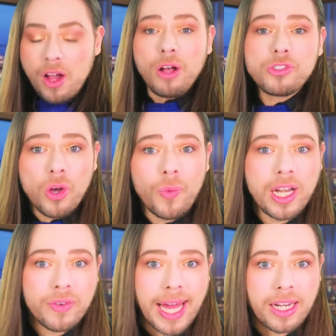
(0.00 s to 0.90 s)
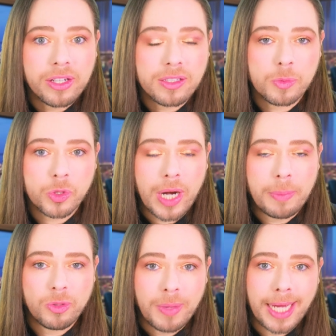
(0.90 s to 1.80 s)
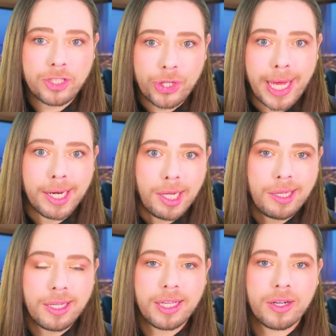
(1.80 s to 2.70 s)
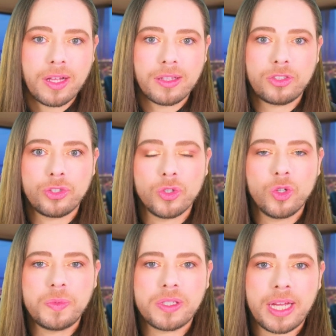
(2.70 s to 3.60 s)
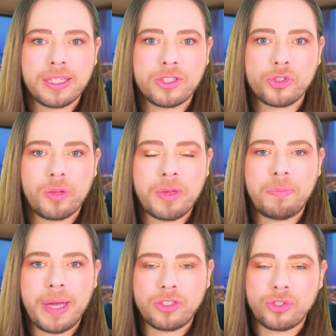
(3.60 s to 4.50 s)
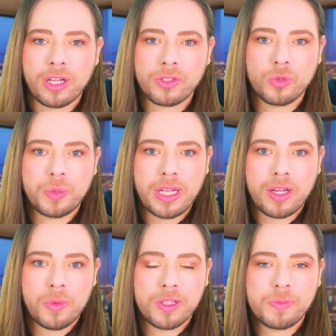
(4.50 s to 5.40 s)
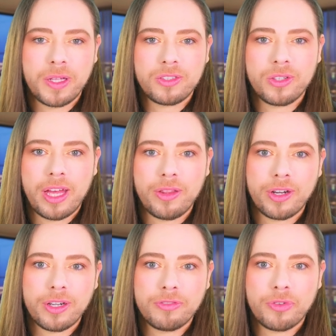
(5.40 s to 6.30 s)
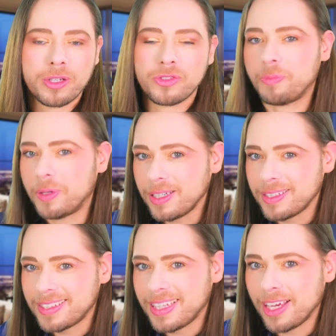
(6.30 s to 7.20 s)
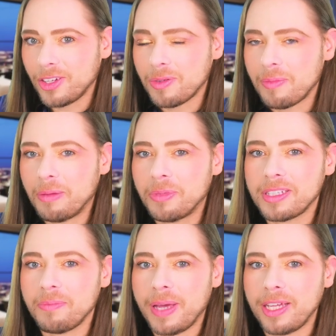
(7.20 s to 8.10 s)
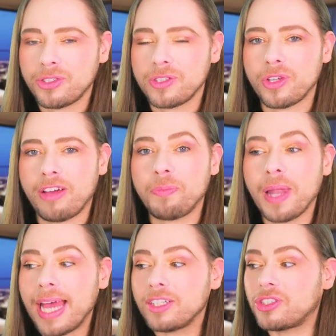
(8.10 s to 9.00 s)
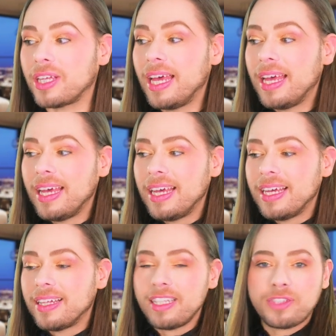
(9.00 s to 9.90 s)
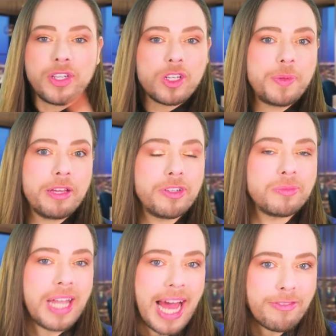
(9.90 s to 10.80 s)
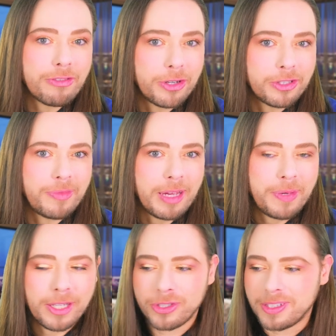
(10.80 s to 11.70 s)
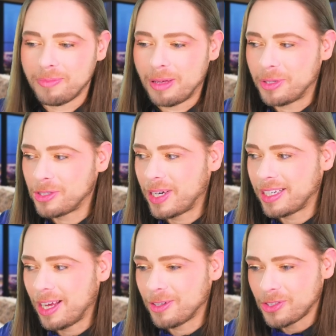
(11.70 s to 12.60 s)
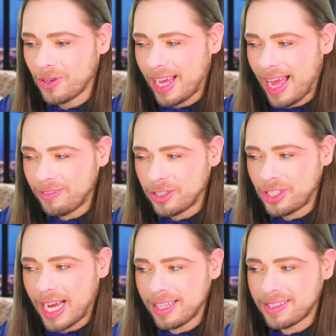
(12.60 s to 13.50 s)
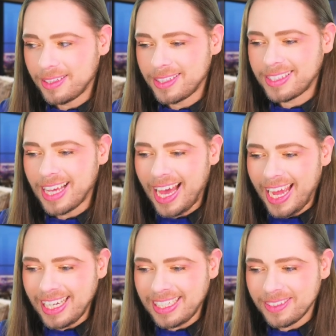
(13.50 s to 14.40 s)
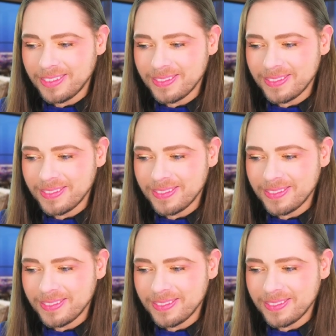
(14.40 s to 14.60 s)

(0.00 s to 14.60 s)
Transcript: Also, while you're at it, you can subscribe to my channel here on the tubes and uh, join me on Patreon, SuperDacob spelled together for extra perks. Thank you to my members and patrons who have pledged. This video is being filmed live in front of my patrons and members right now, so I have the chats on the side.